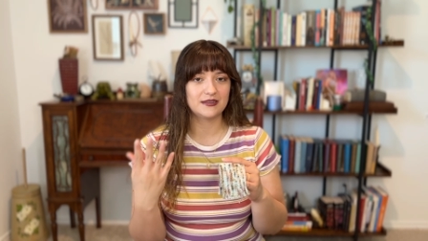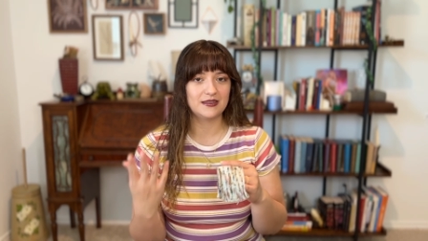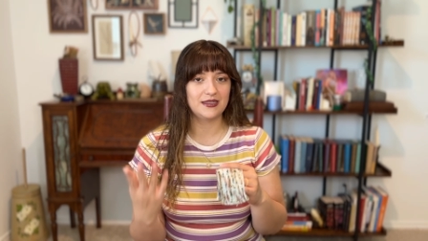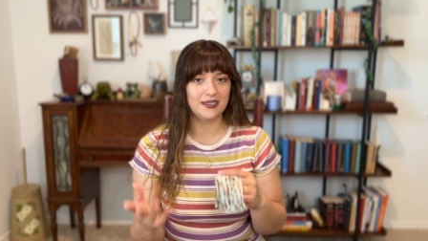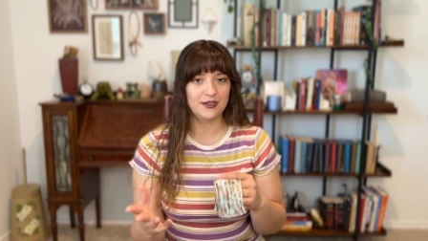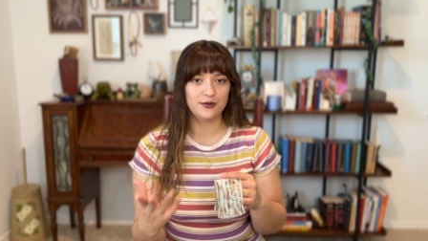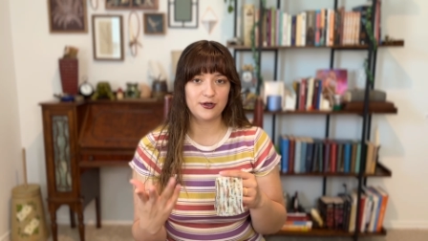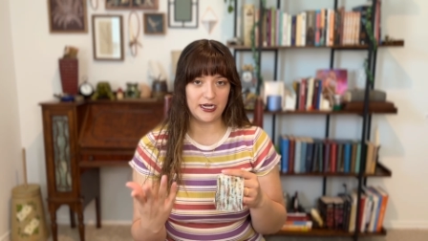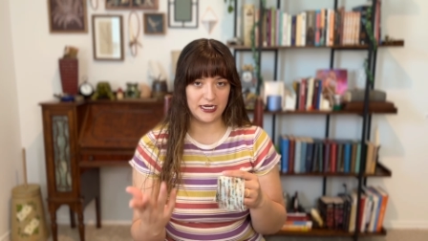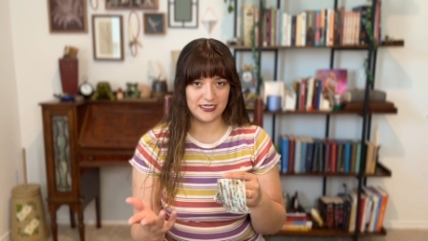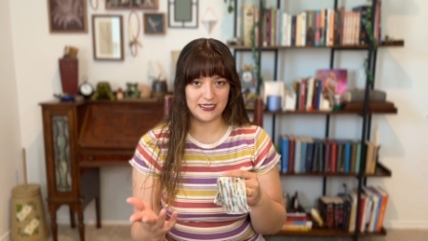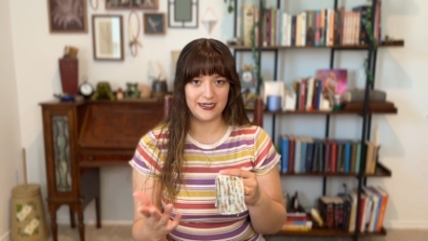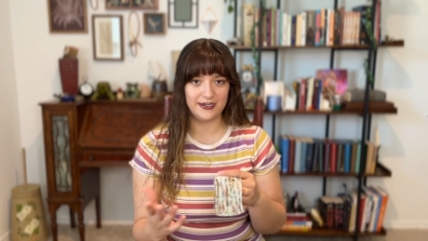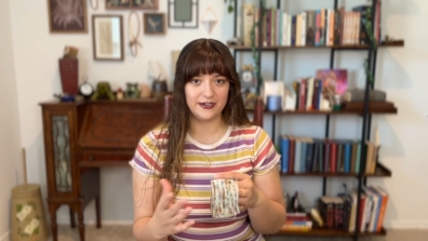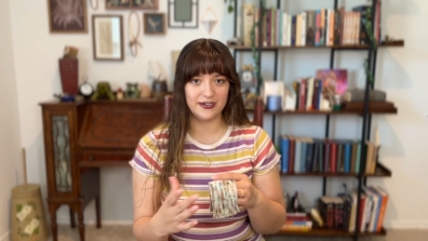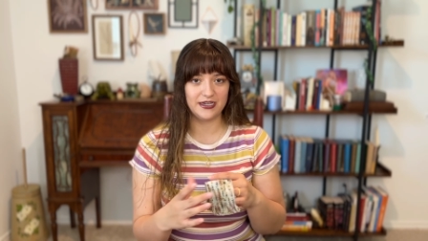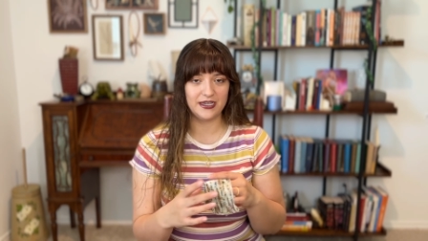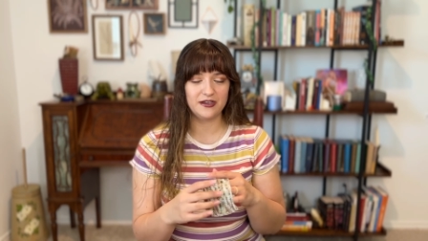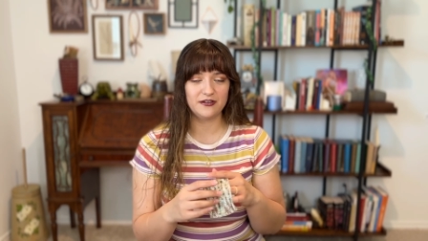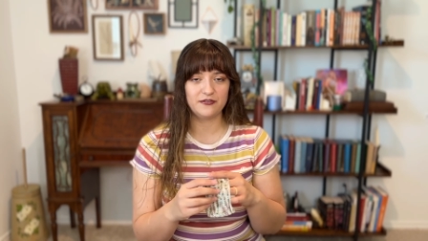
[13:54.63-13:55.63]
the
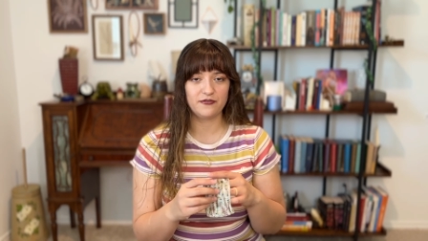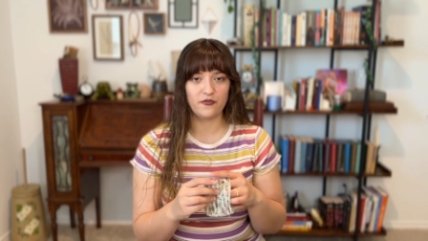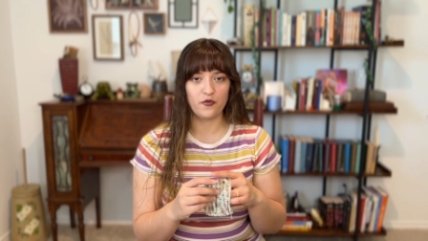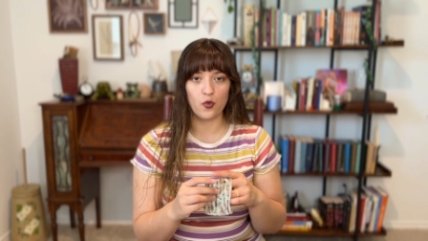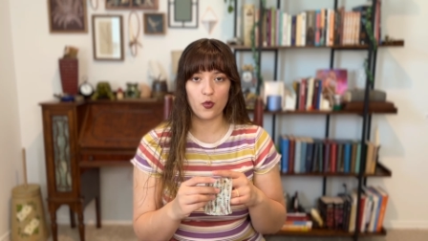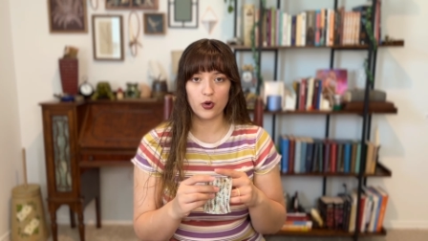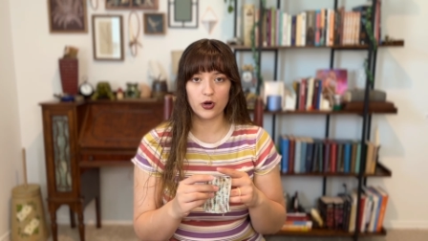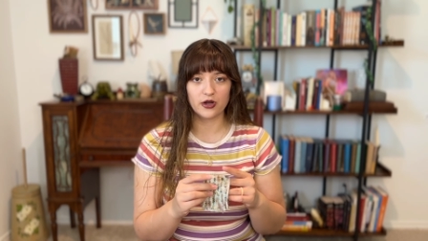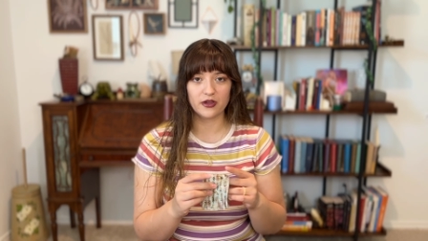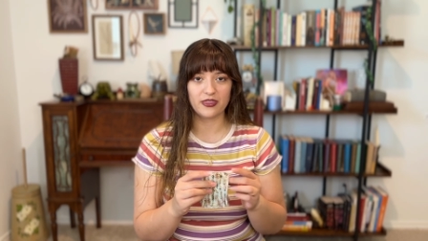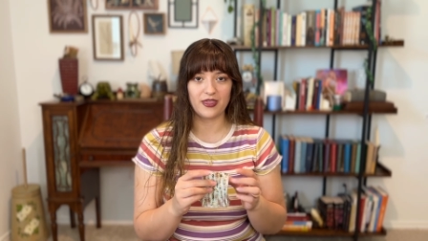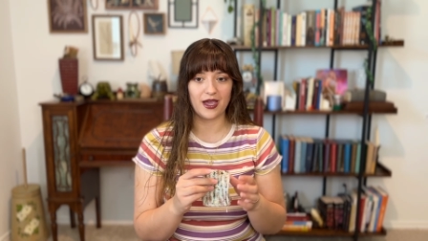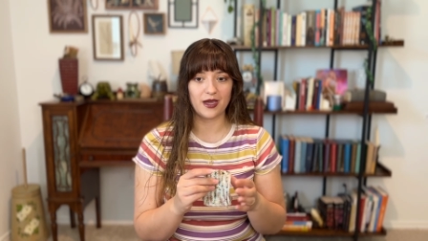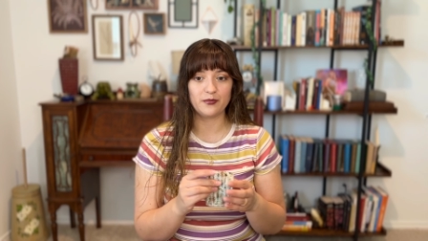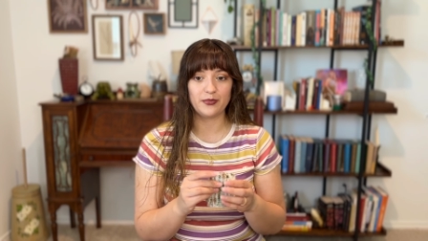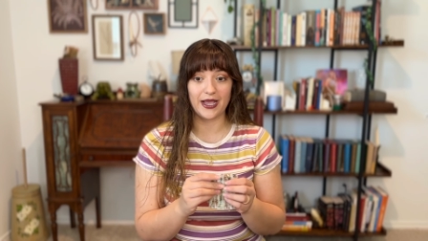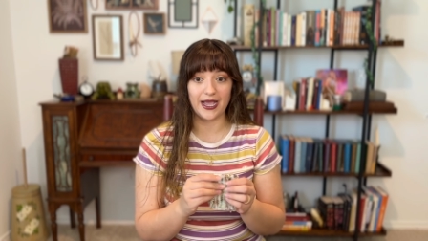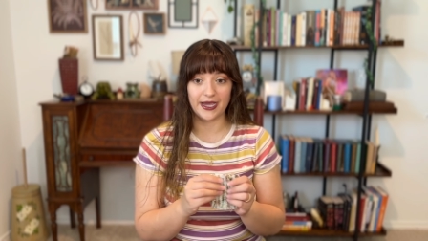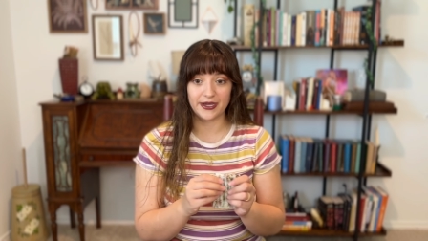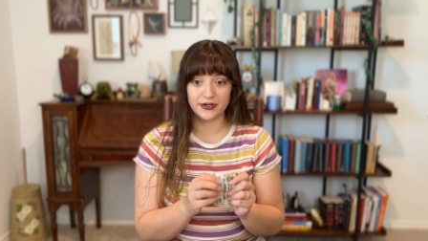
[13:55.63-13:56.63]
criteria for that
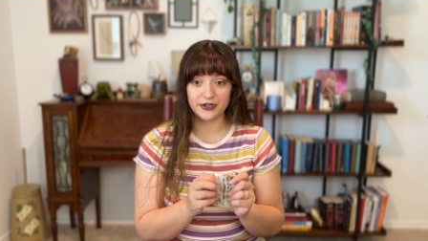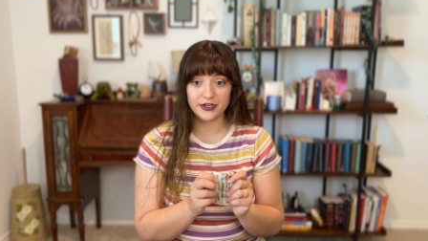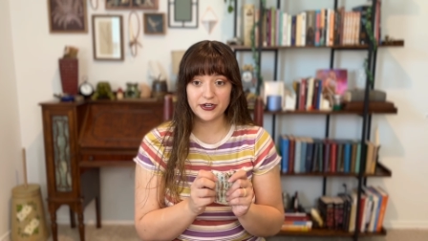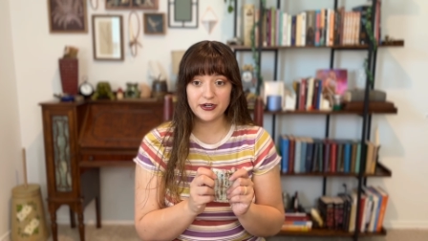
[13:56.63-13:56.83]
pattern.